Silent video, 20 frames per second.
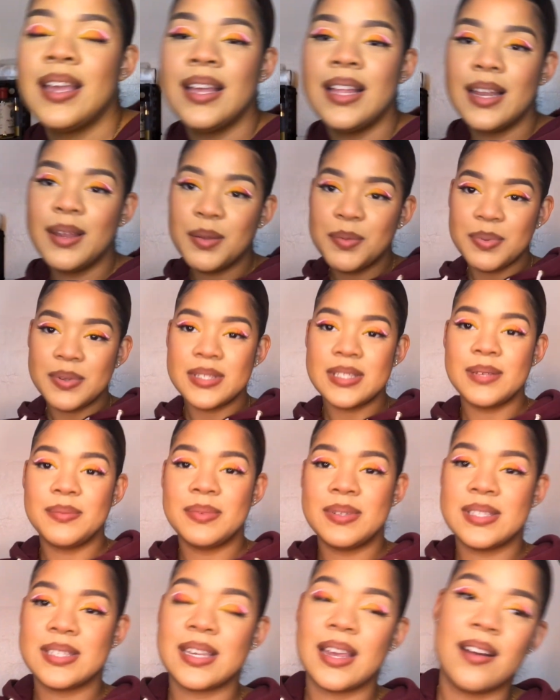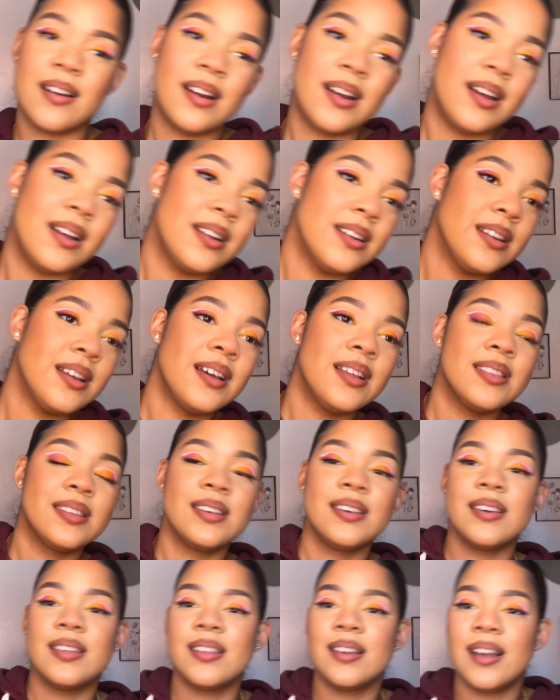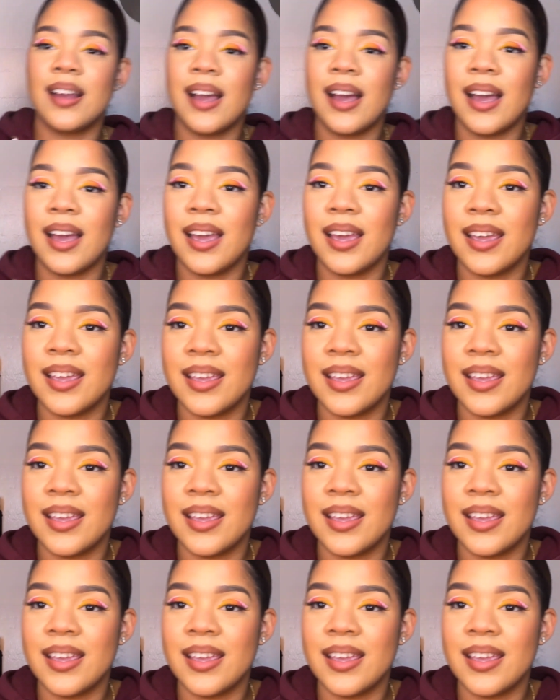Let me put some mascara on the other eye.